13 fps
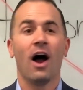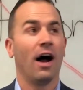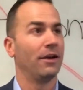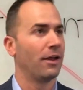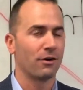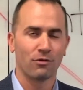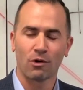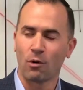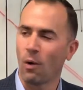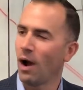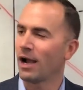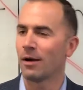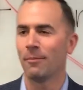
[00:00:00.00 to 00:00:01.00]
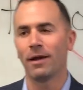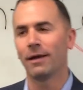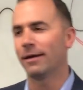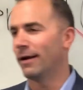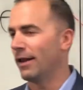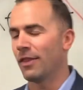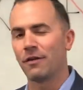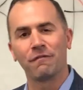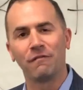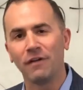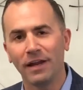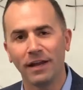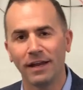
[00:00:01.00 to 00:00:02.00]
another requirement, another
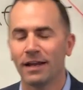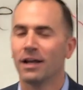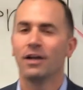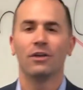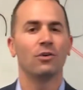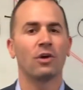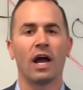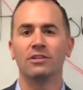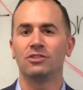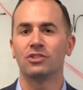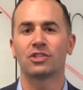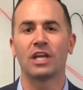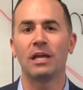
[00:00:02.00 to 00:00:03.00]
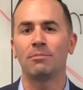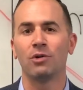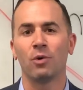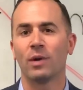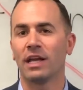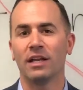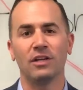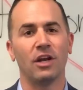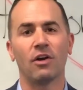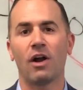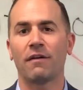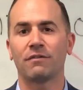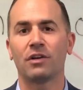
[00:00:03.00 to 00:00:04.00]
fee. You guys just keep doing it
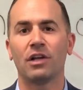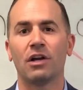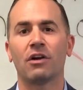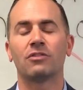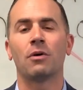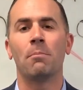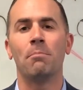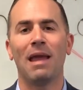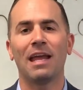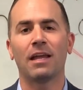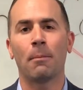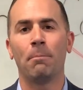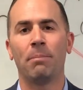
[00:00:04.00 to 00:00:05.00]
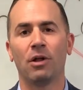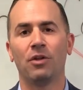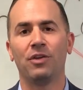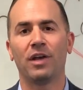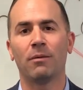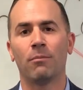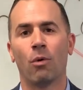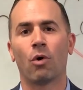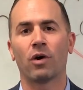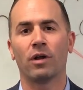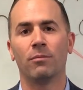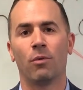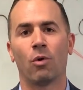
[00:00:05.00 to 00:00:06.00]
year after year to make building more
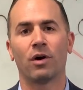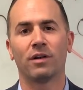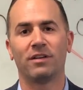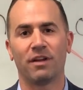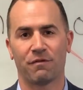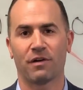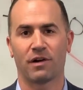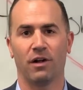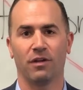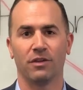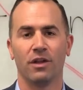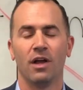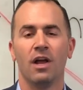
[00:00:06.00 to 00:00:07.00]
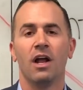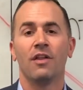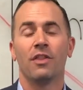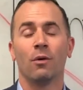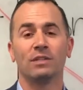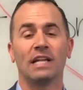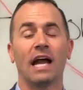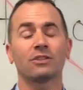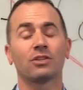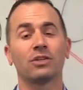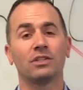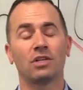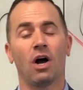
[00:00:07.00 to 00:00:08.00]
and more difficult. There was
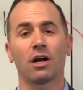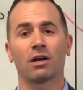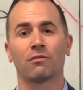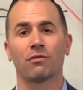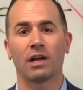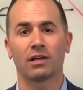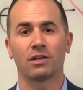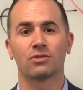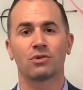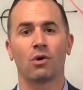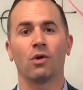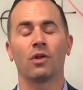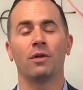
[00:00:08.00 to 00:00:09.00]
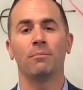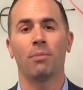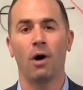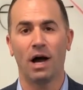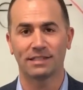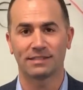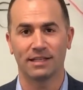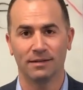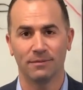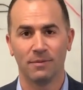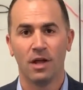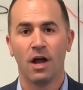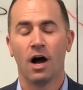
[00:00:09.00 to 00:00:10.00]
actually talk of rent control in
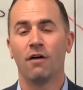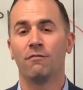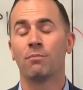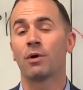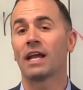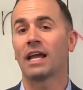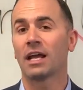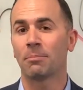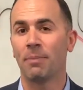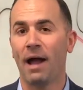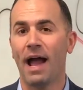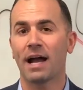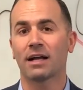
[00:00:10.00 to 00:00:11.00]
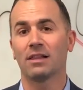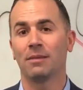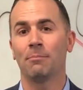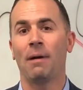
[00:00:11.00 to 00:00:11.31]
Boston, of bringing it back